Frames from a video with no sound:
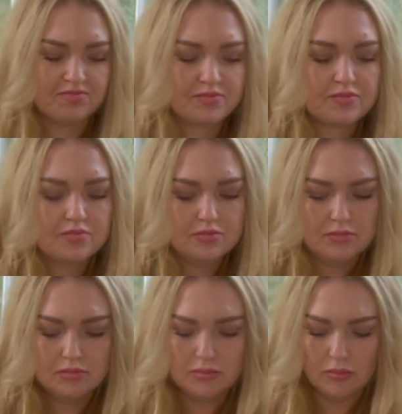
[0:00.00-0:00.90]

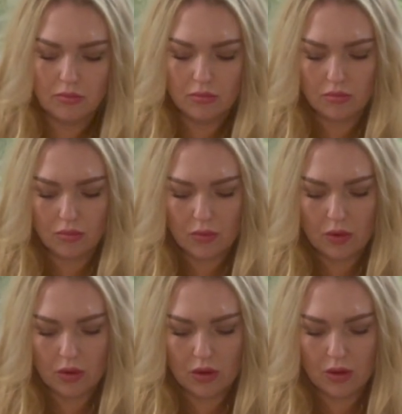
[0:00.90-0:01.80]

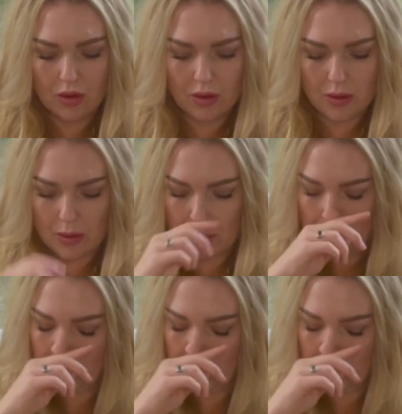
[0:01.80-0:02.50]
No one is speaking in this clip.